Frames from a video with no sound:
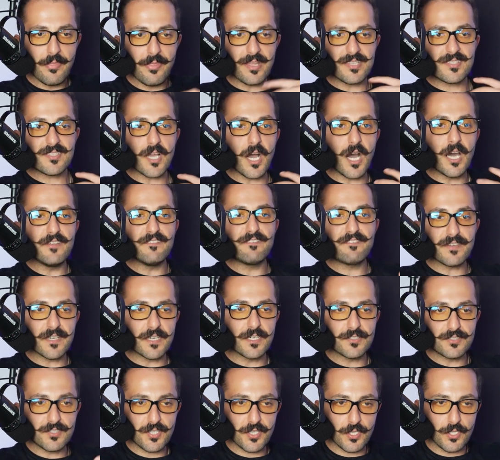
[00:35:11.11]
That's
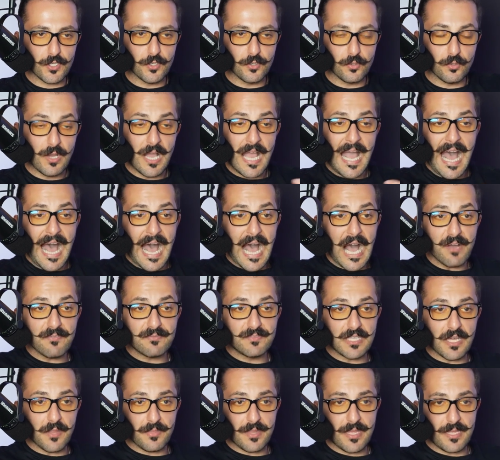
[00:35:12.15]
unfair to you.
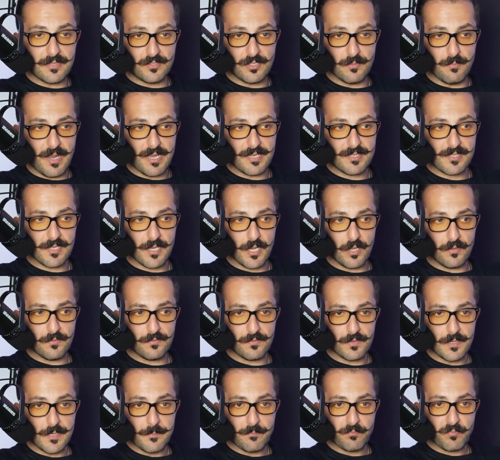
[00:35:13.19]
I've done that to
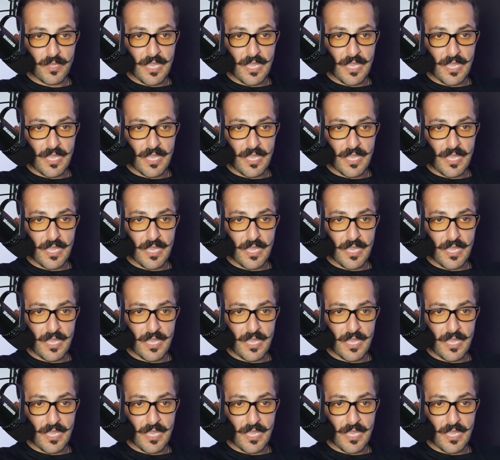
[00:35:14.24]
myself.